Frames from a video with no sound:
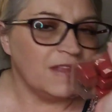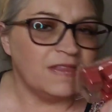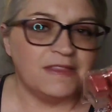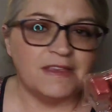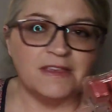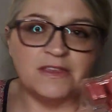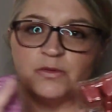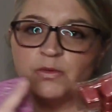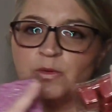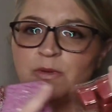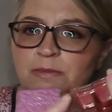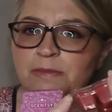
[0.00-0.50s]

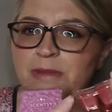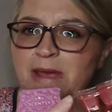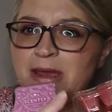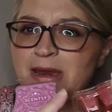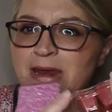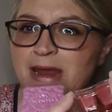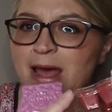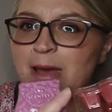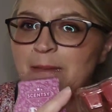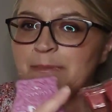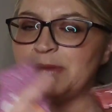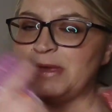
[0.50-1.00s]
This one may
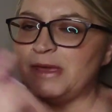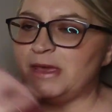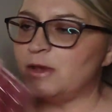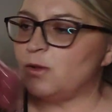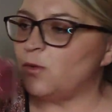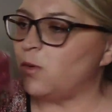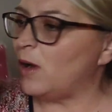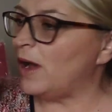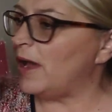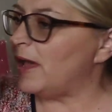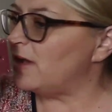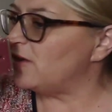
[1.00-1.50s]
not be
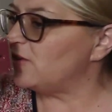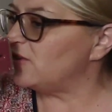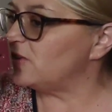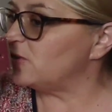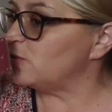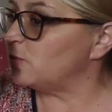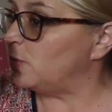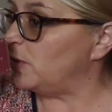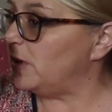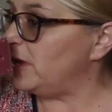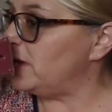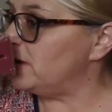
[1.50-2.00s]
quite as
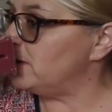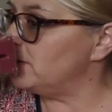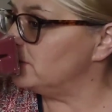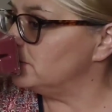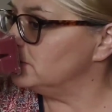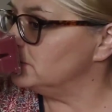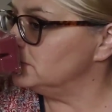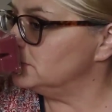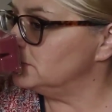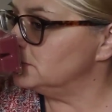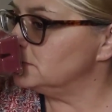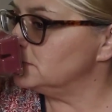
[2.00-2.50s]
sweet.
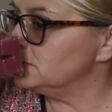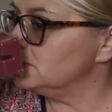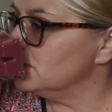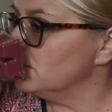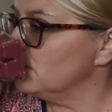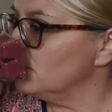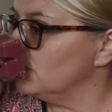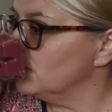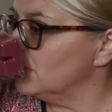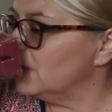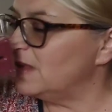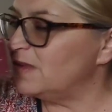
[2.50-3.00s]

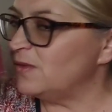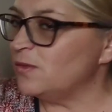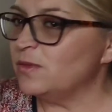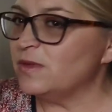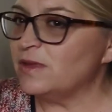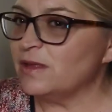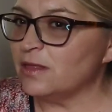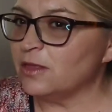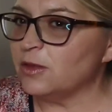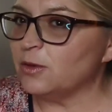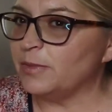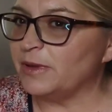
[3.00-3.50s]
This
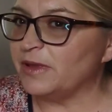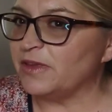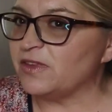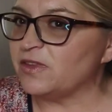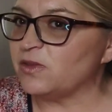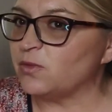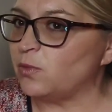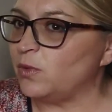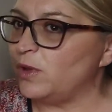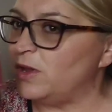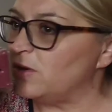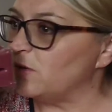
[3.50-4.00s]
one's a little bit
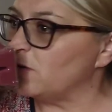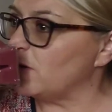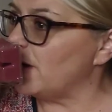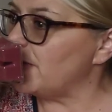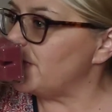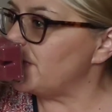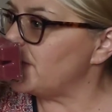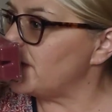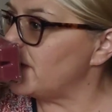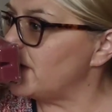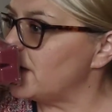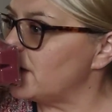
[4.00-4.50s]
sweeter,
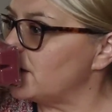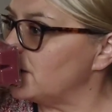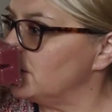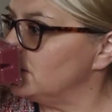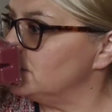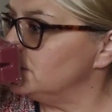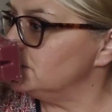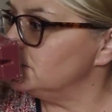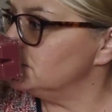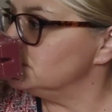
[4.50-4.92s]
I think.